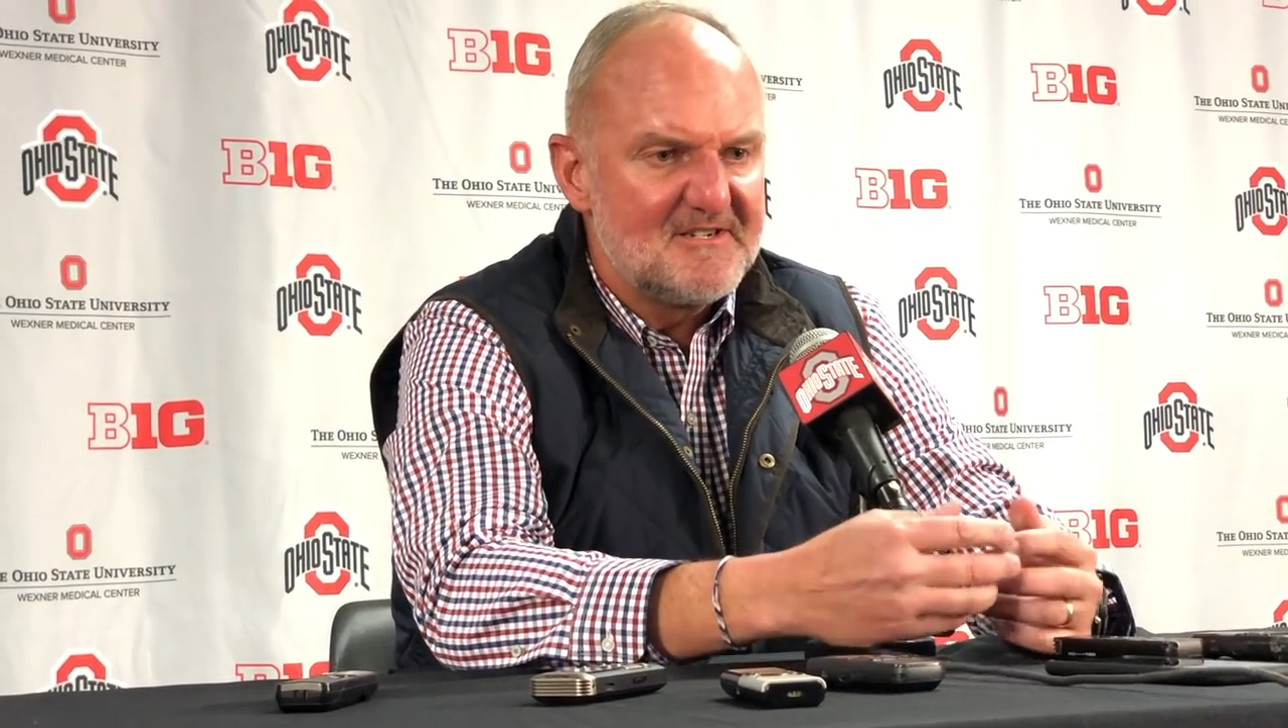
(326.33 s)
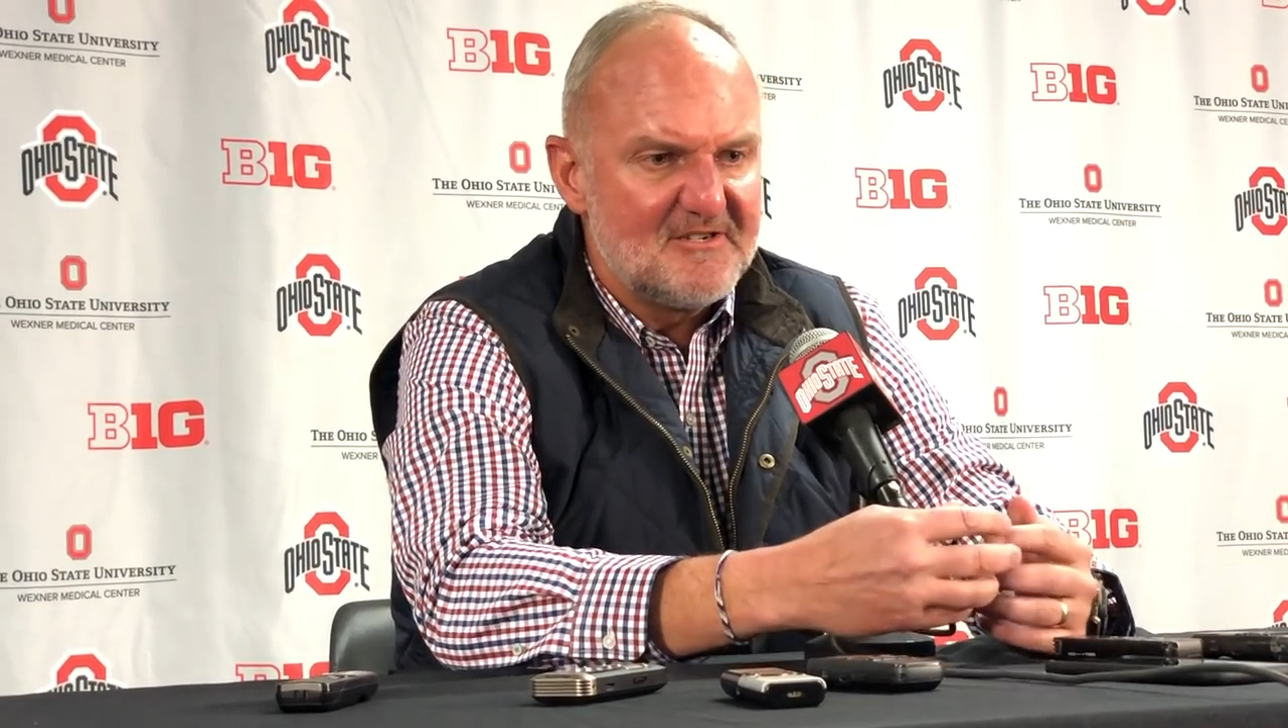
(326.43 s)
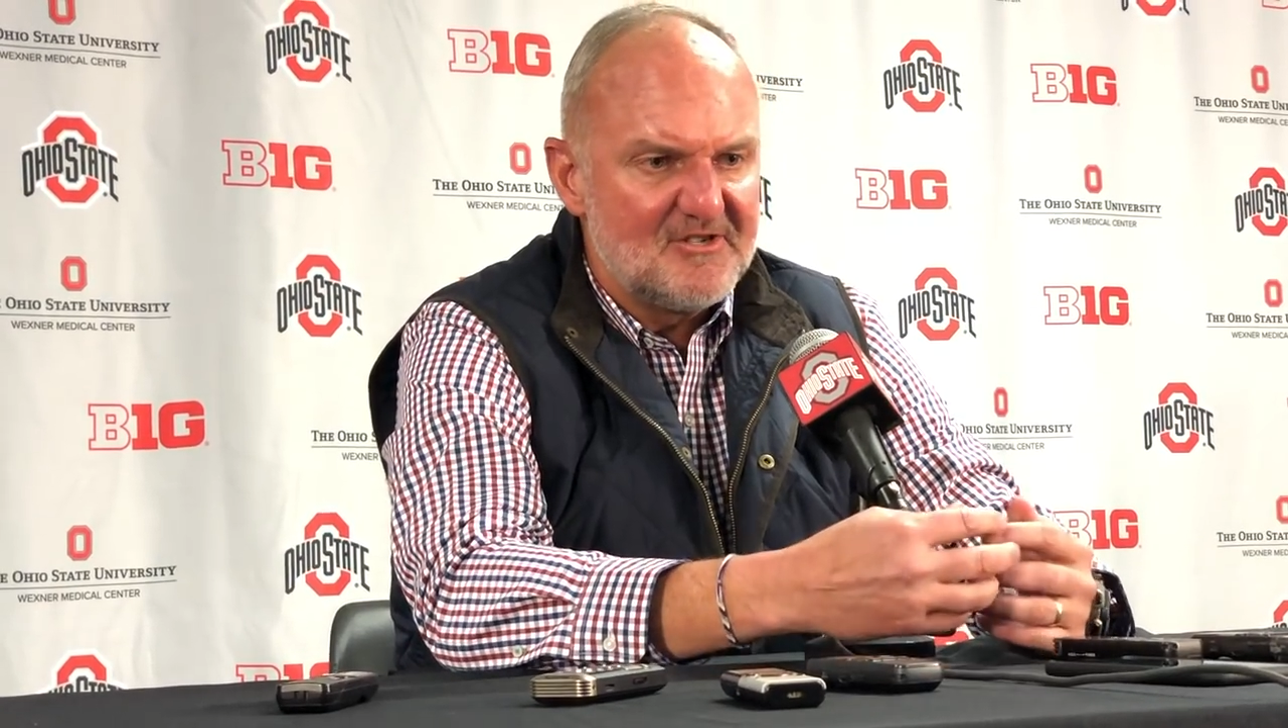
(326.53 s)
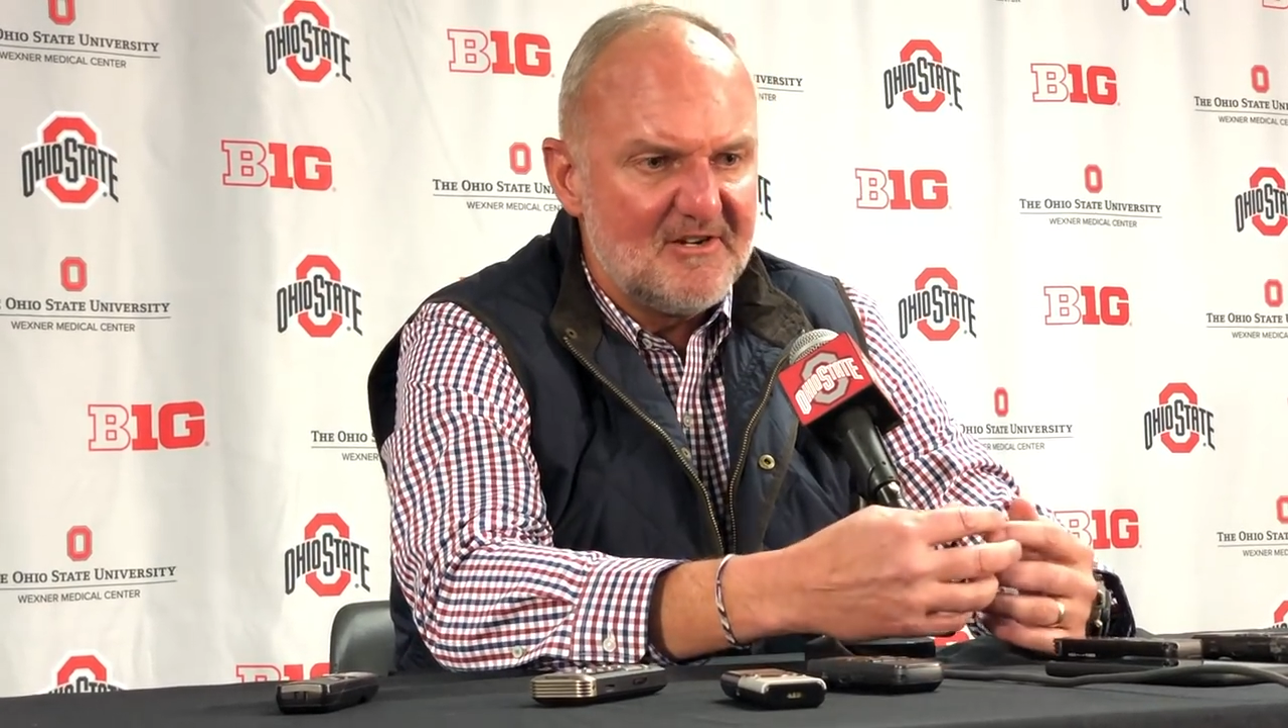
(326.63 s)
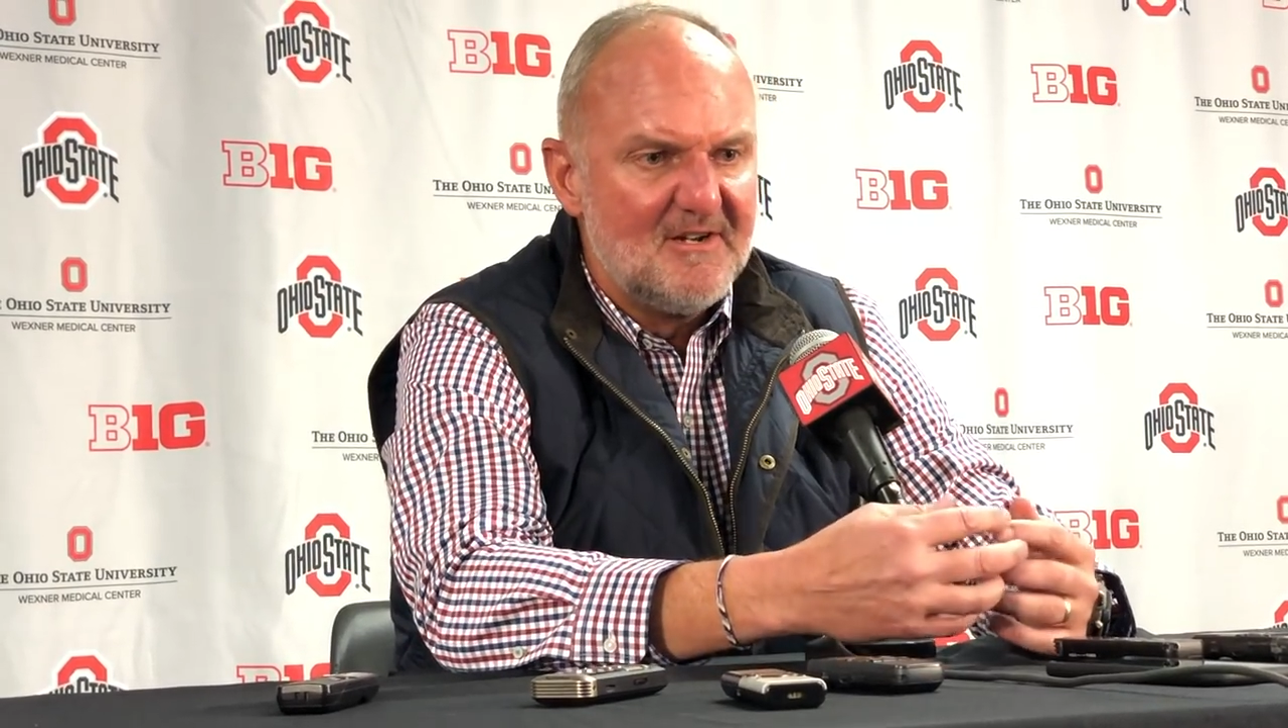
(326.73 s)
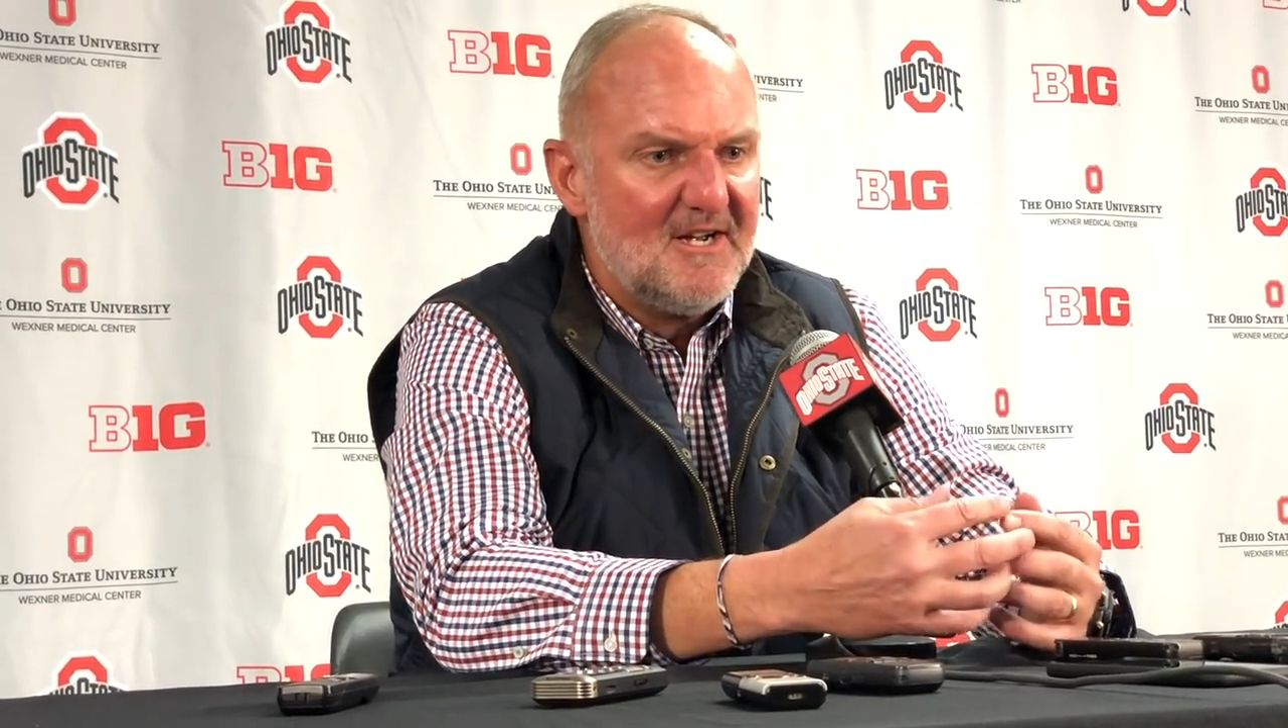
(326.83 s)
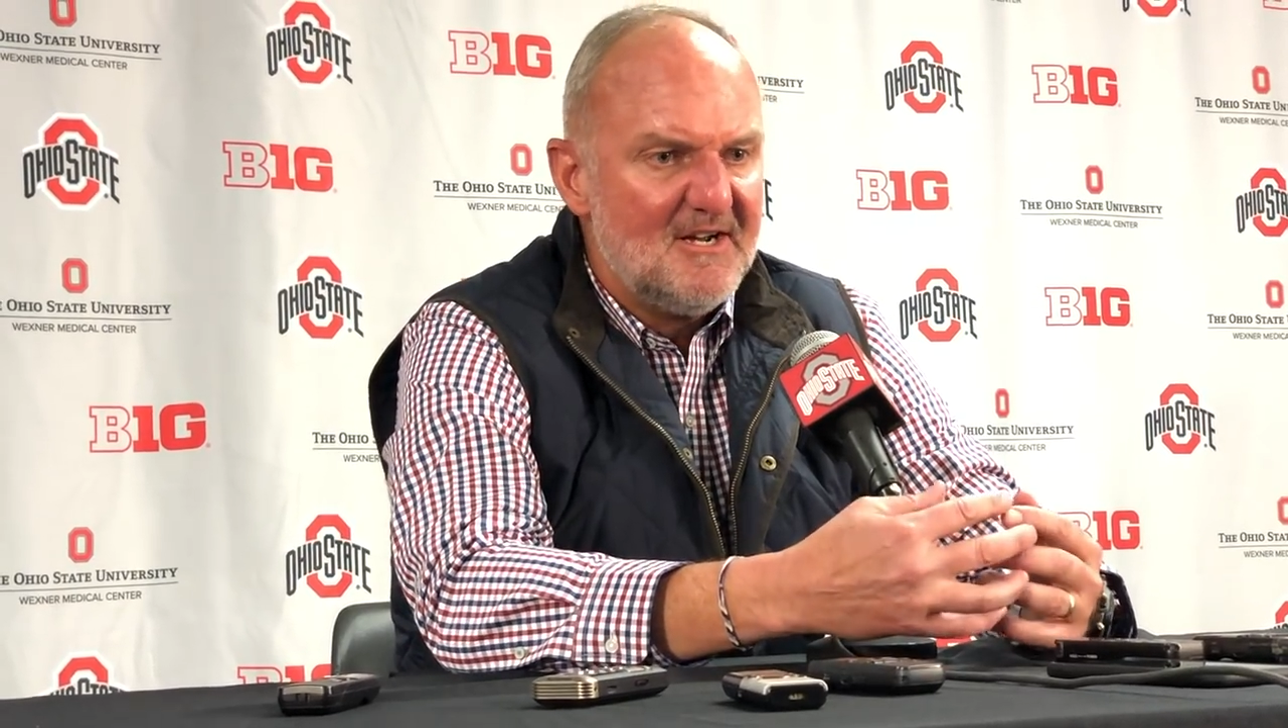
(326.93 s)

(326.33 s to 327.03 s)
such a